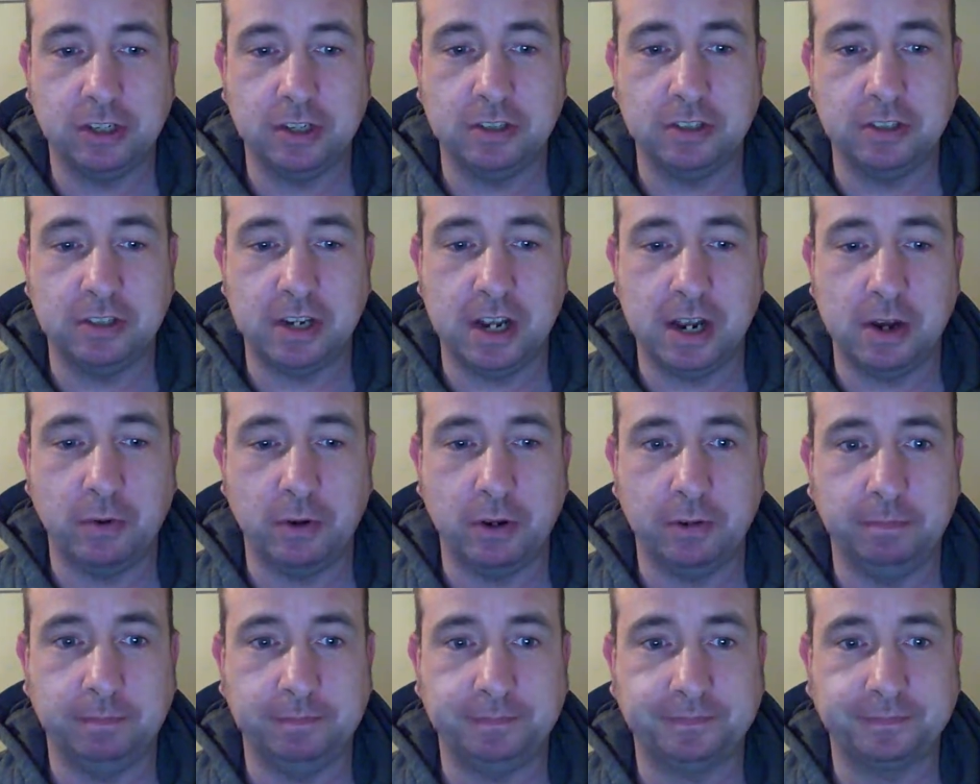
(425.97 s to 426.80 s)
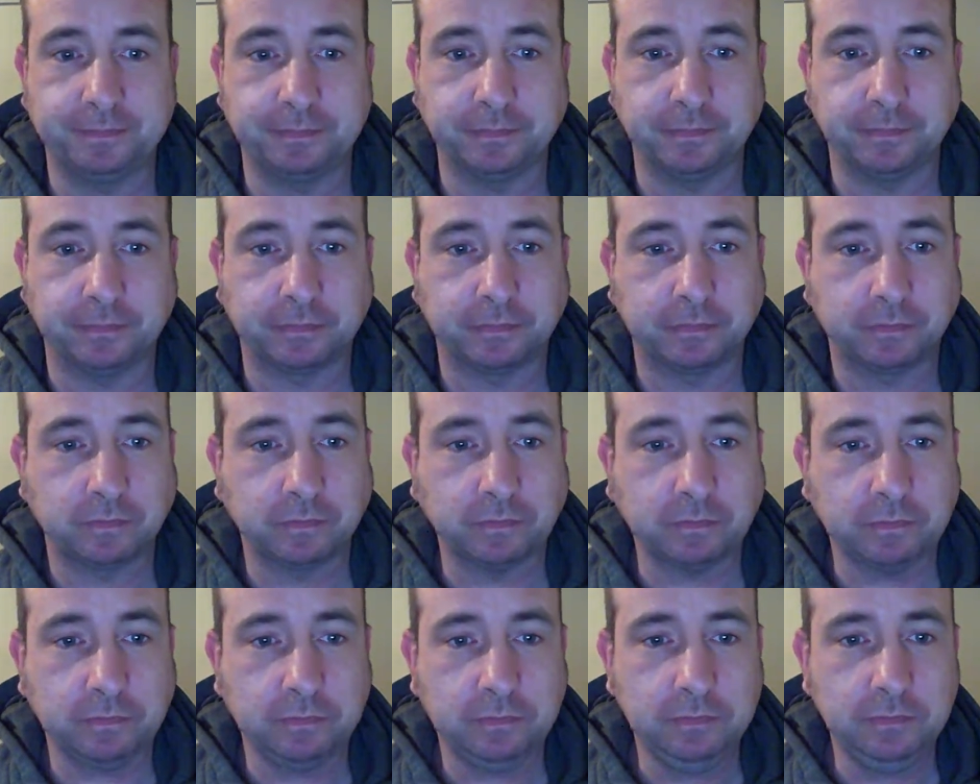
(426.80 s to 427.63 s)
is down.
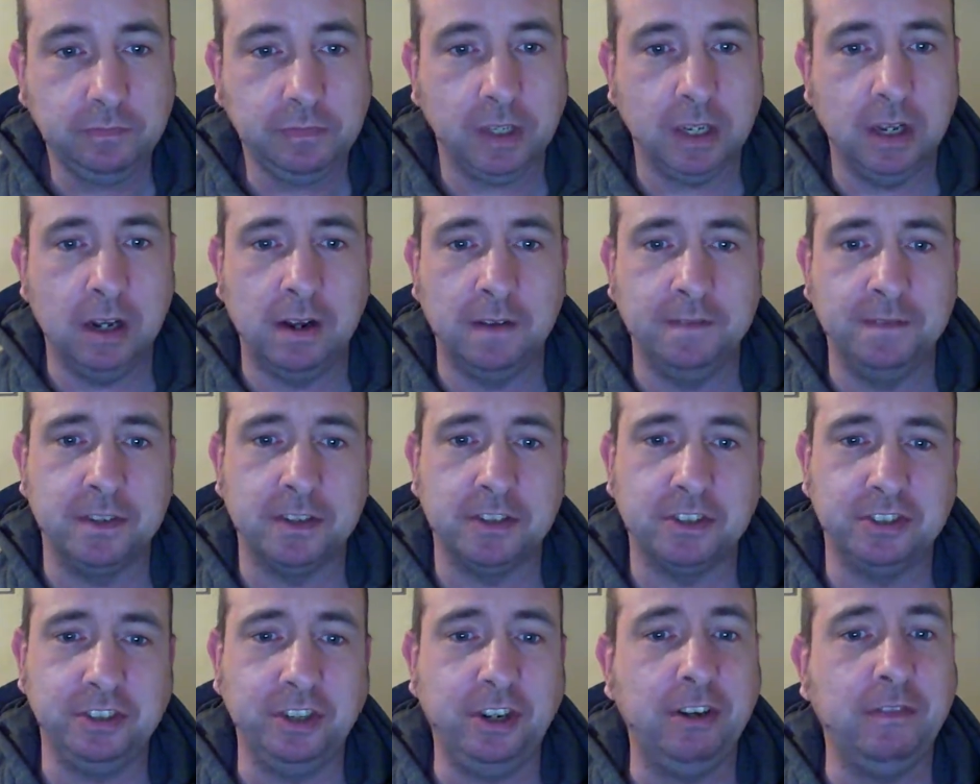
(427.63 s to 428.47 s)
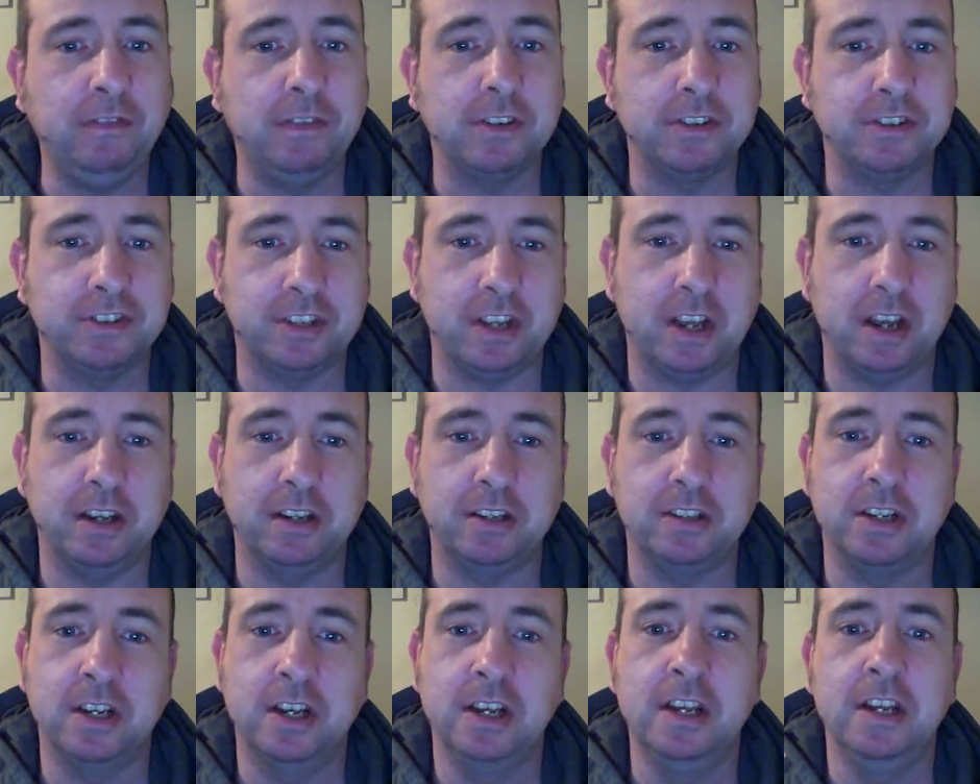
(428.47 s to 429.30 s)
On the server side,